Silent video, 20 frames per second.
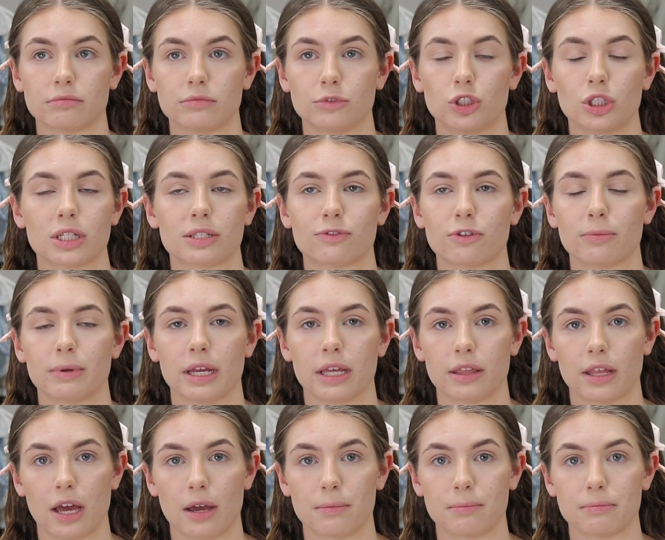Just for being
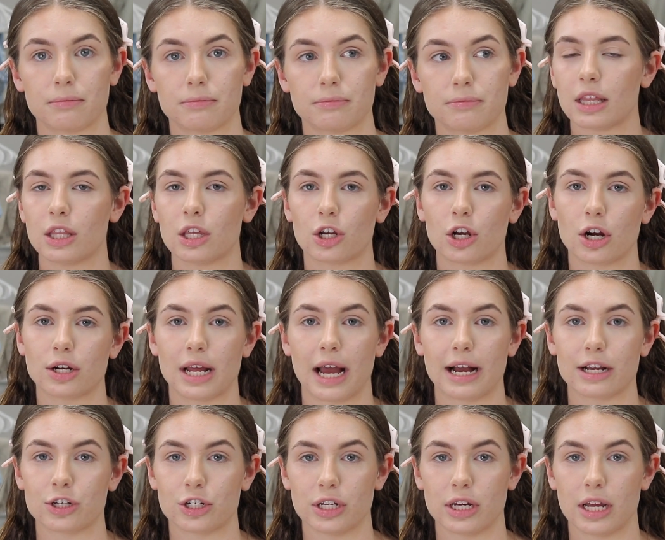them. The
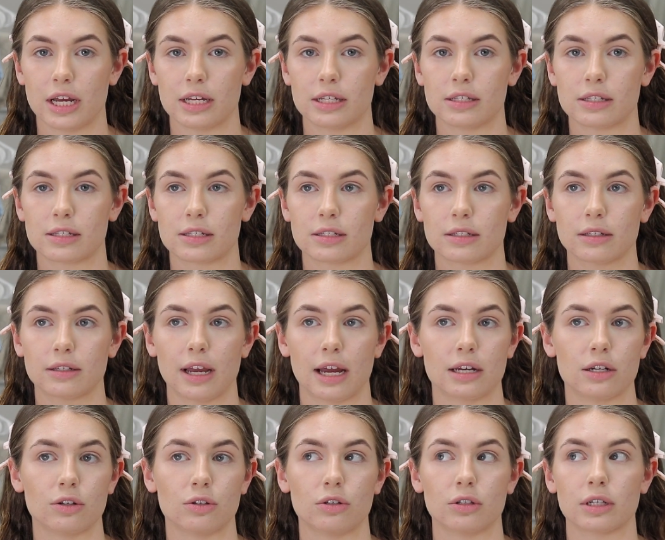Kardashians,
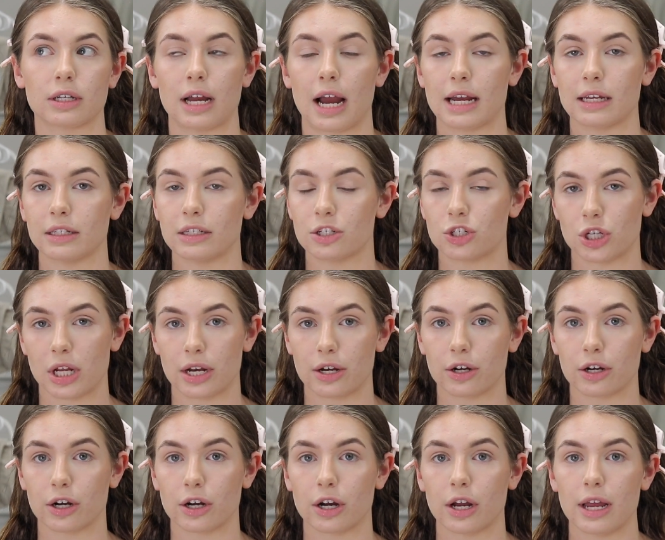Kendall and Kylie
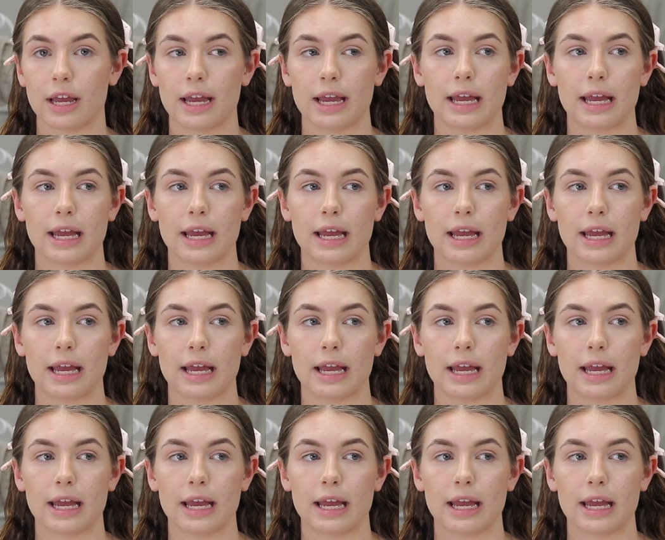Jenner,